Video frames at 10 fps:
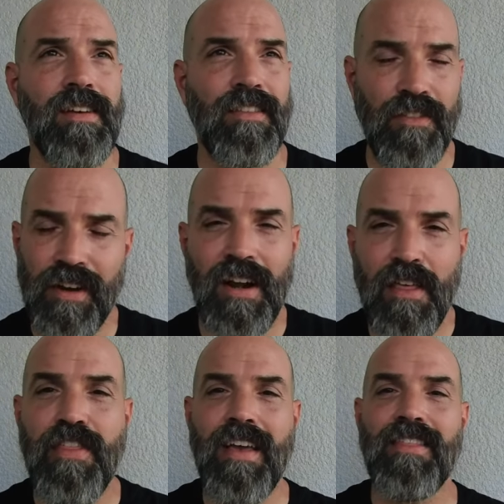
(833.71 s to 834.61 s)
They're going to
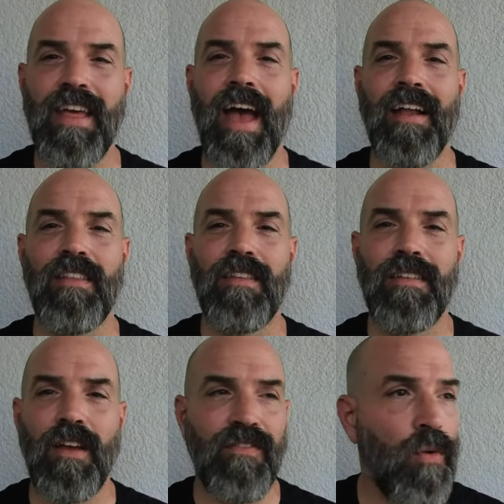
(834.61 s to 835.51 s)
think that.
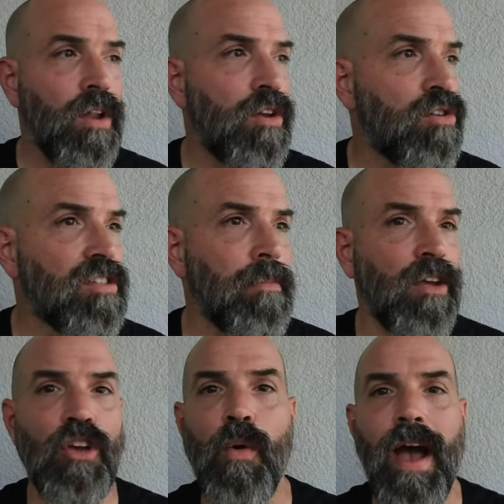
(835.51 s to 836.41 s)
If you want to know something,
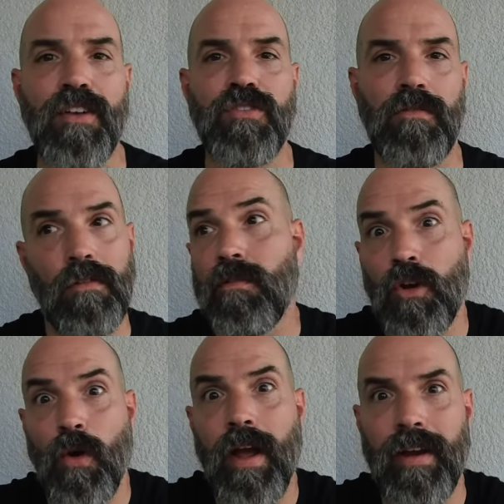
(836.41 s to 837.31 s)
go ask
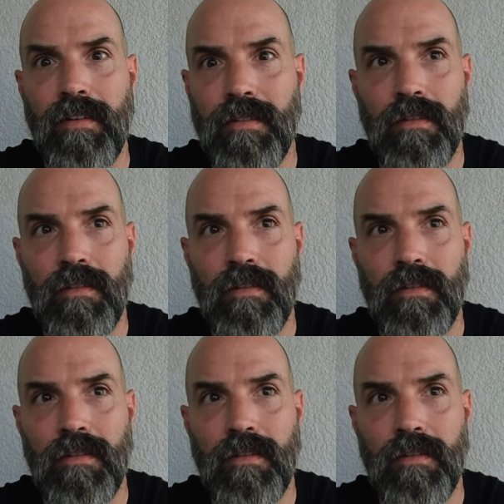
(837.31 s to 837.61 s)
Greg.